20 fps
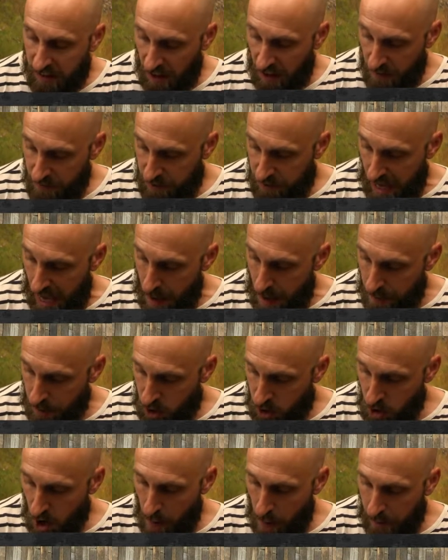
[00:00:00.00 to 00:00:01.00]
of
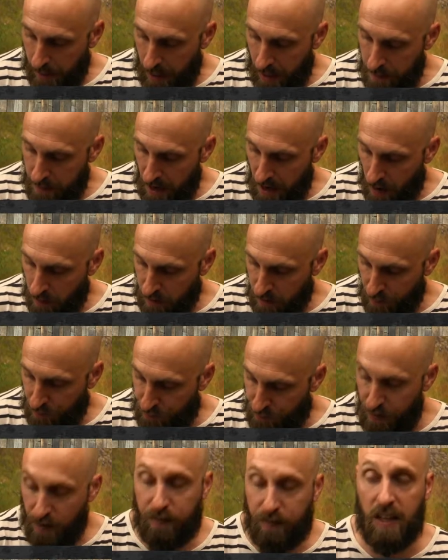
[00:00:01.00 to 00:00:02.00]
damage, dropping him down to
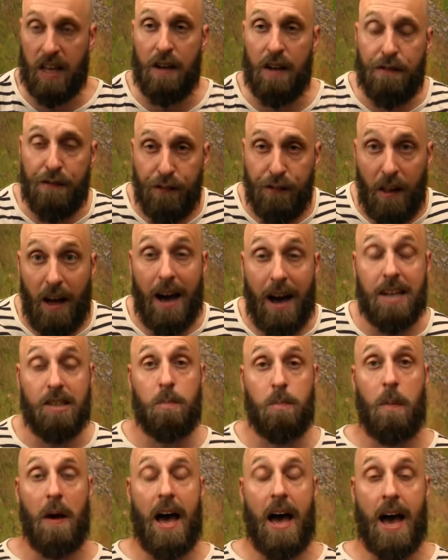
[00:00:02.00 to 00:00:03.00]
50. He flies
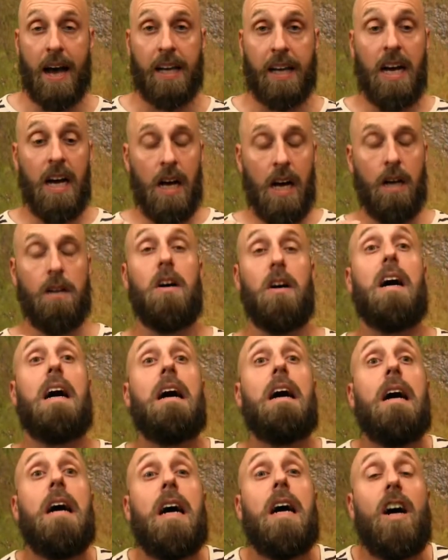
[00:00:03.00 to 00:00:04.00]
back,
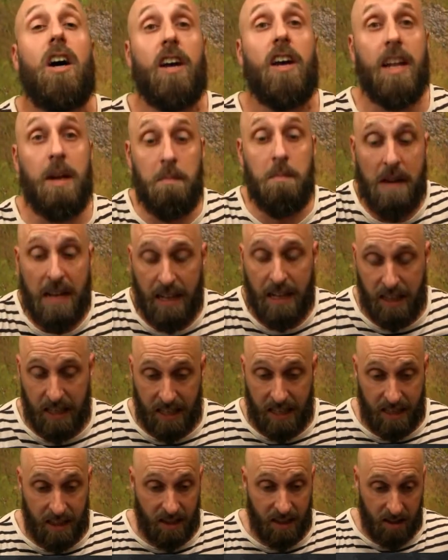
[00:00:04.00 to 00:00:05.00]
and
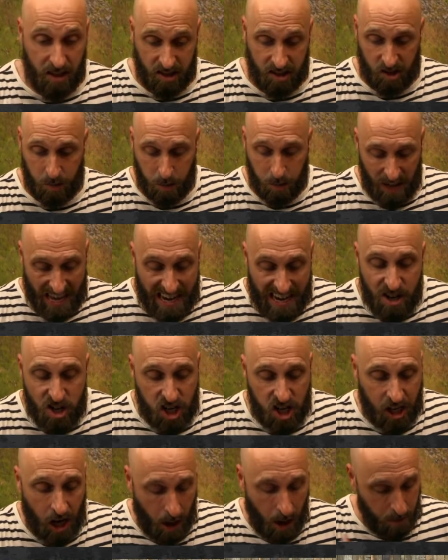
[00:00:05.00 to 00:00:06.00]
immediately this
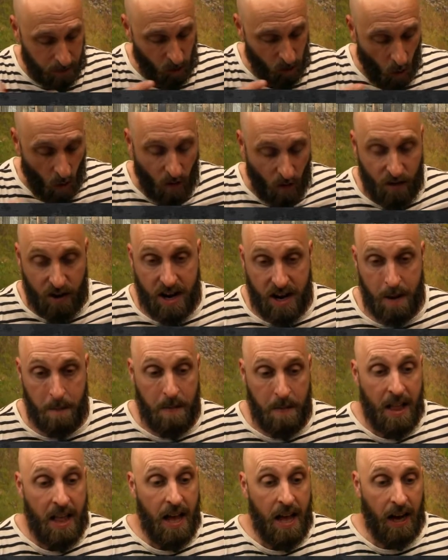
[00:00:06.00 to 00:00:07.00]
energy comes over him.
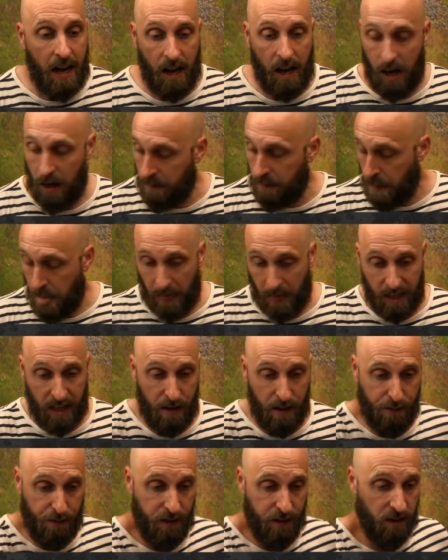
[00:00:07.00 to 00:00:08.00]

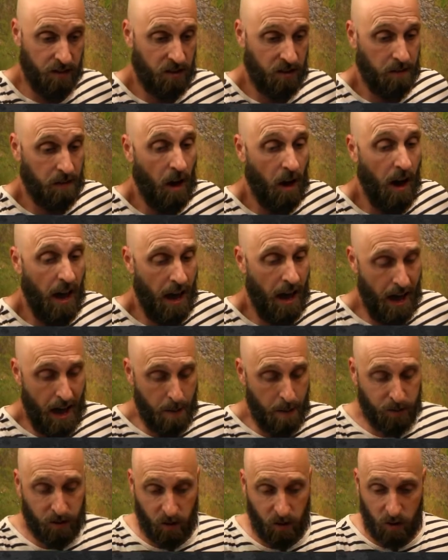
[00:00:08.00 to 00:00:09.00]
He feels
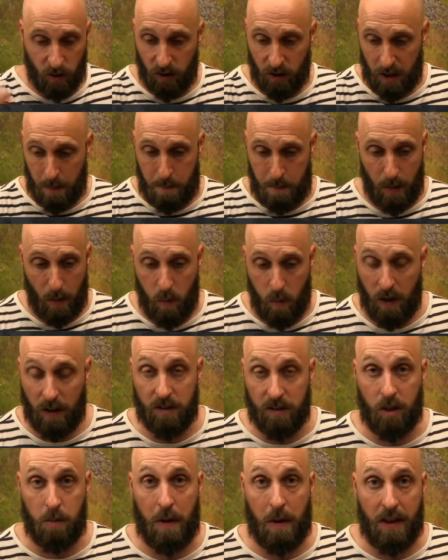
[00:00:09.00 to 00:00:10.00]
absolutely
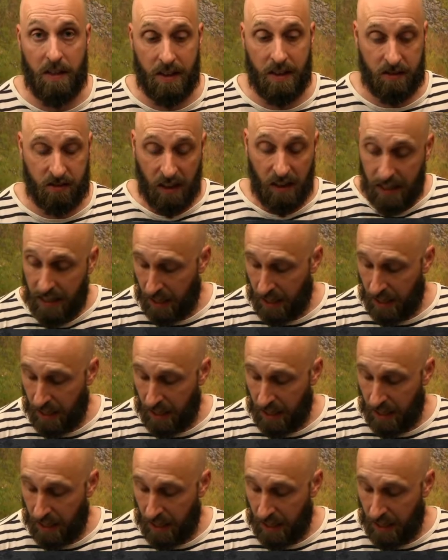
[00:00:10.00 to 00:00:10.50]
bewildered by this,